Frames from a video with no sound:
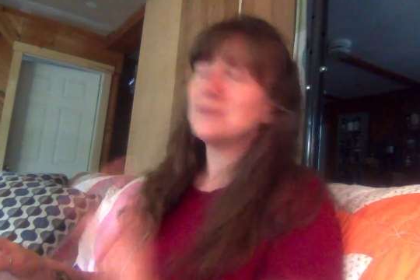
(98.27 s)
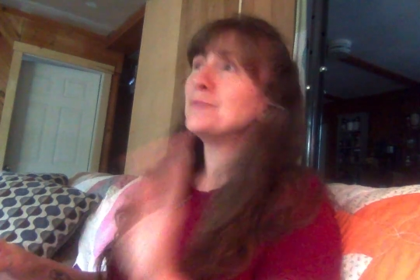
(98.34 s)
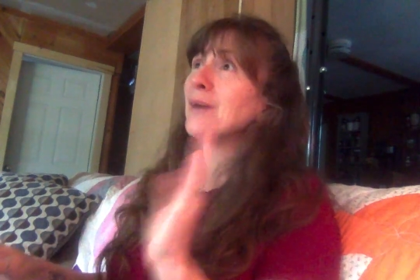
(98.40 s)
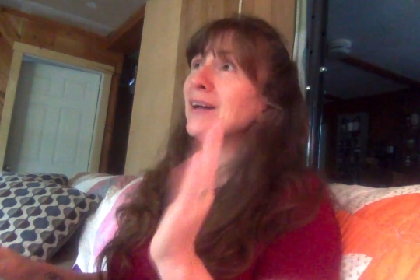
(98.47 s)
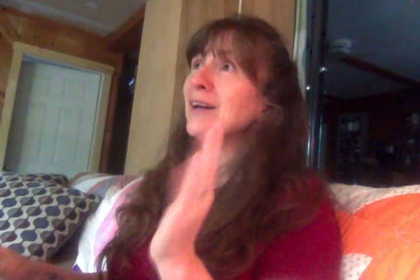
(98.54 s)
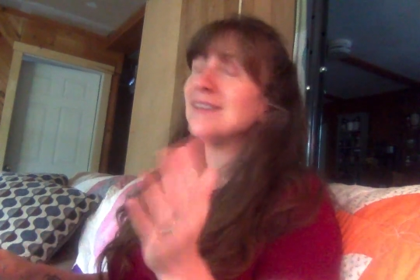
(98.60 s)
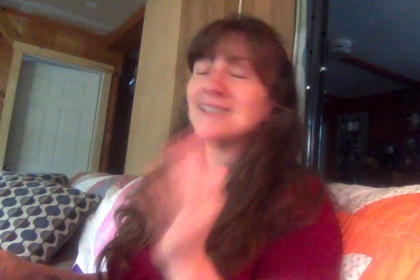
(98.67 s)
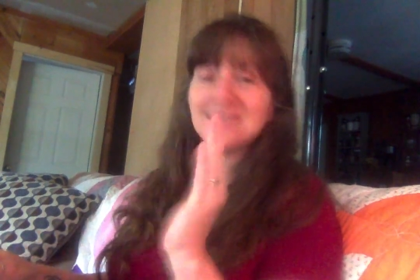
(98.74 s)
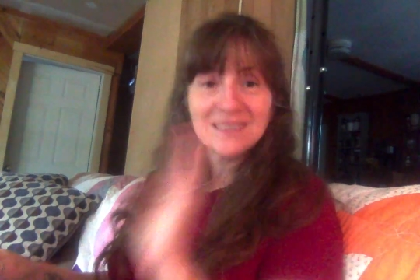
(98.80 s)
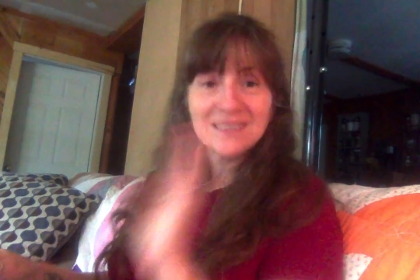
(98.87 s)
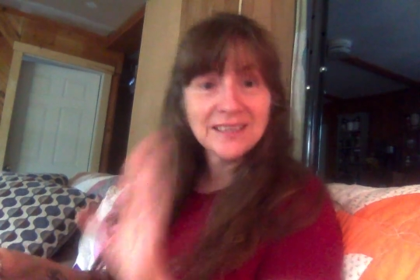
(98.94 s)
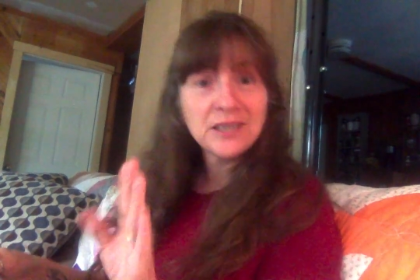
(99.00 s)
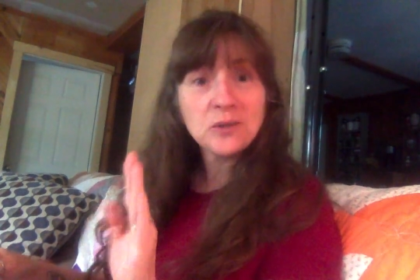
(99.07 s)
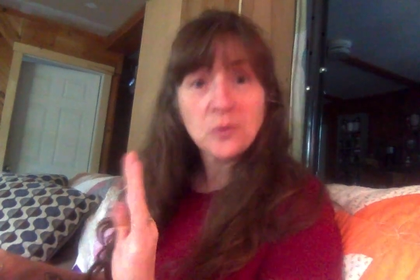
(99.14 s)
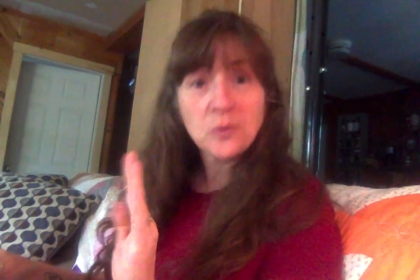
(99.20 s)
But just to
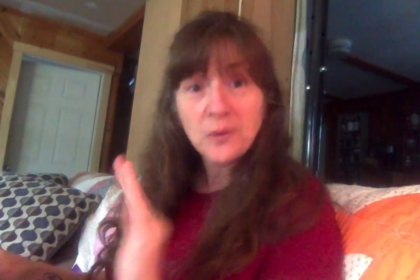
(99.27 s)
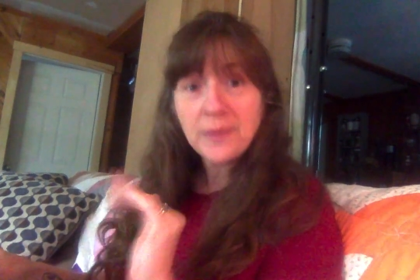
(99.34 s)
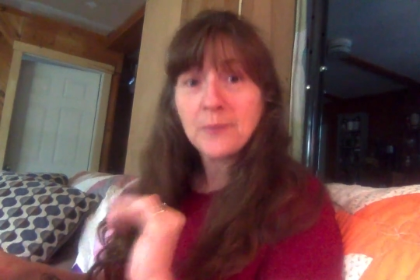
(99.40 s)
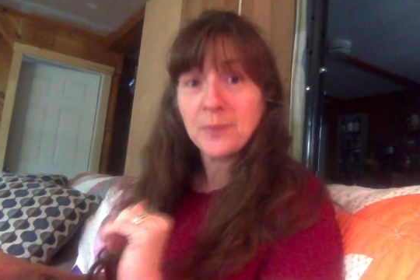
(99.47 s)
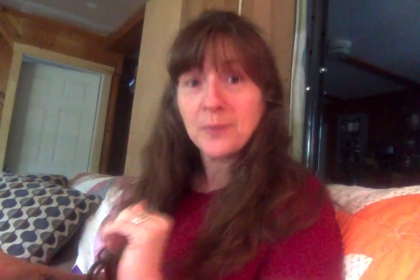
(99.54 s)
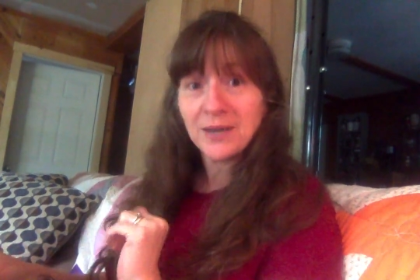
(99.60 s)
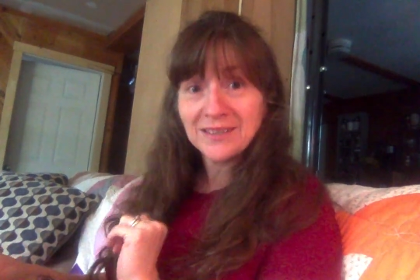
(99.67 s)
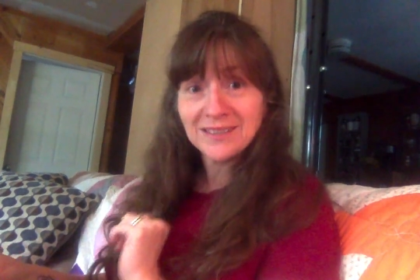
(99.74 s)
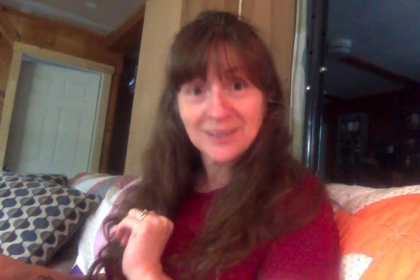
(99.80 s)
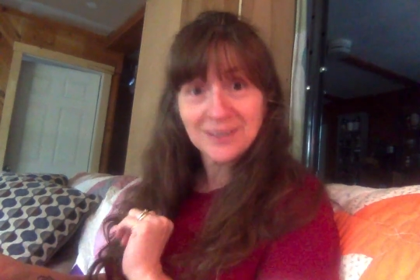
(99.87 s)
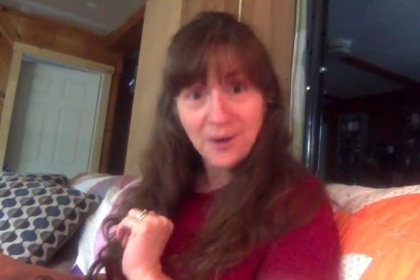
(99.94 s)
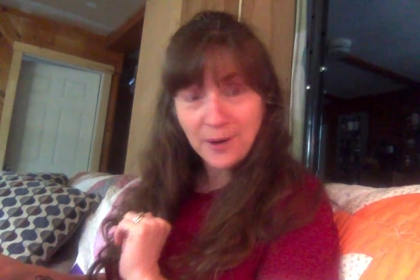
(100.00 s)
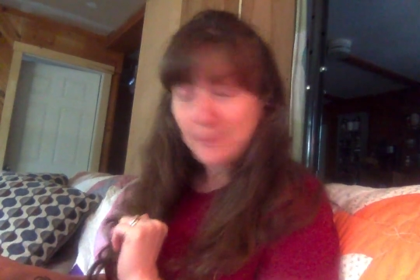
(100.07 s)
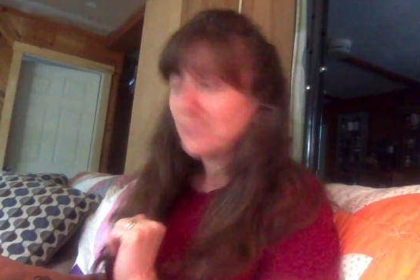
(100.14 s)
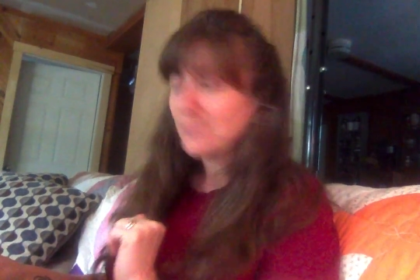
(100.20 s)
let you know what the prizes
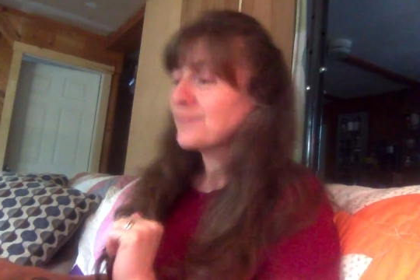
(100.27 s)
are.